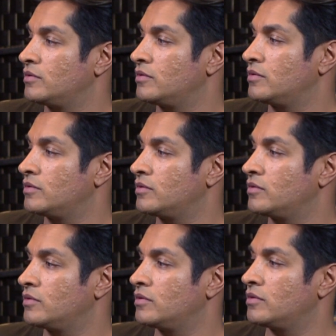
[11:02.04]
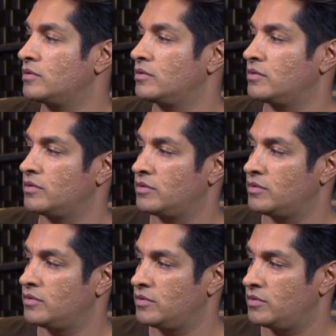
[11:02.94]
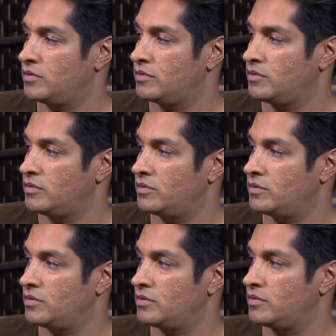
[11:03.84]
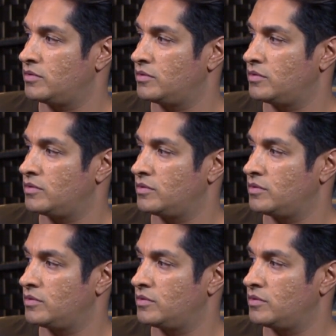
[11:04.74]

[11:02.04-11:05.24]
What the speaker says: The person shown says nothing.